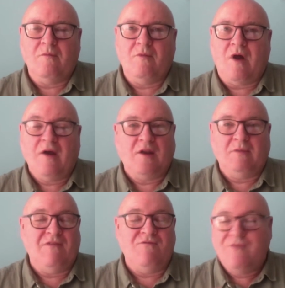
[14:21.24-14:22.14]

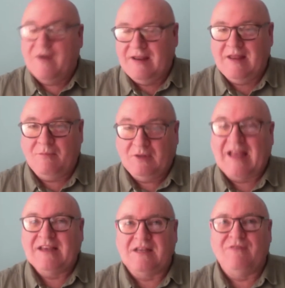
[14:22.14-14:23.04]
arguably
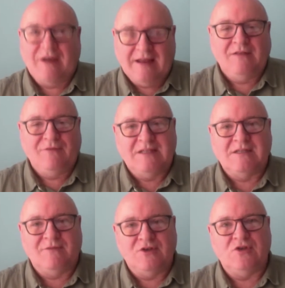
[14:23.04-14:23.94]
potentially very
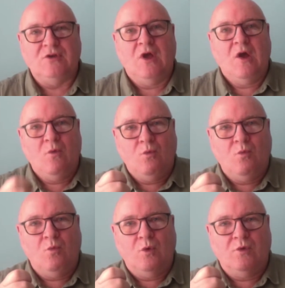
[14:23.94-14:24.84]
divisive issue
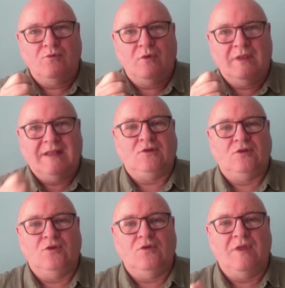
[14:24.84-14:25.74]
would relate
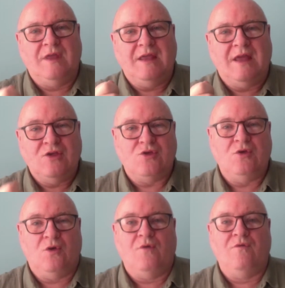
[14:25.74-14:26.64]
to the issue
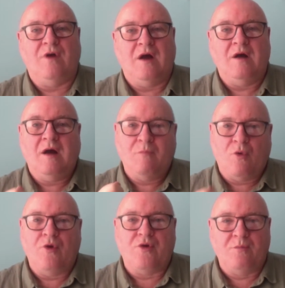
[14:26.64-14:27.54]
of a
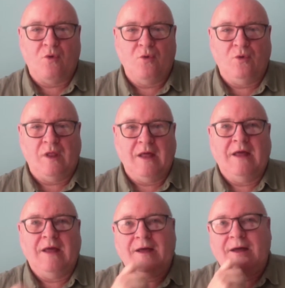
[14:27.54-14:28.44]
border poll.
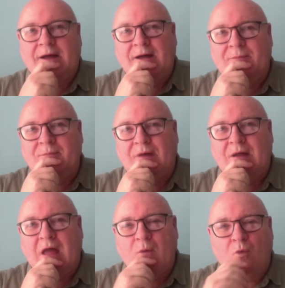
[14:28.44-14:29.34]

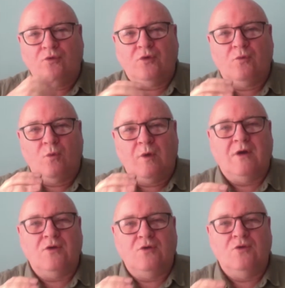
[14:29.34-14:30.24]
I wonder where
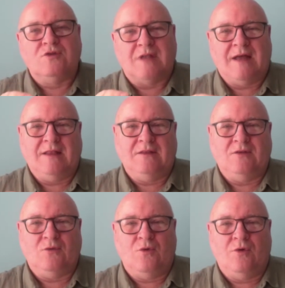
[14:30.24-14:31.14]
you stand
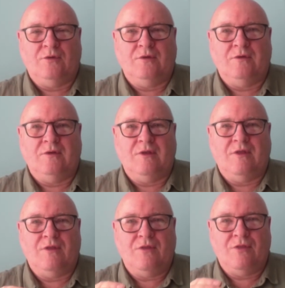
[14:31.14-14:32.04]
on
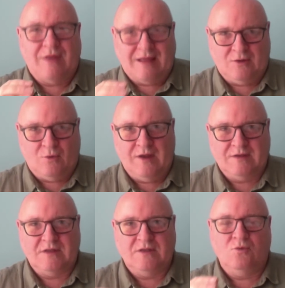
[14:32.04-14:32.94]
that
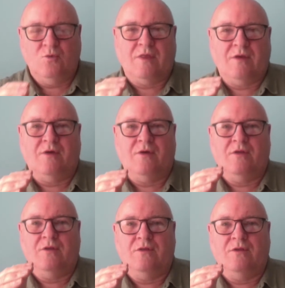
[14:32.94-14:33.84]
question, you know, whether
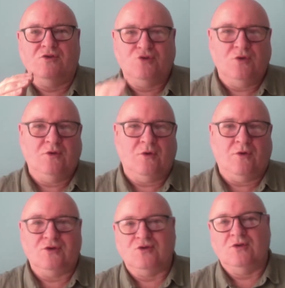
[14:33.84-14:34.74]
there should or
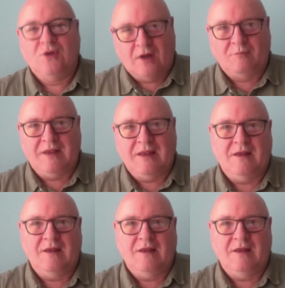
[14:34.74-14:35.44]
should not be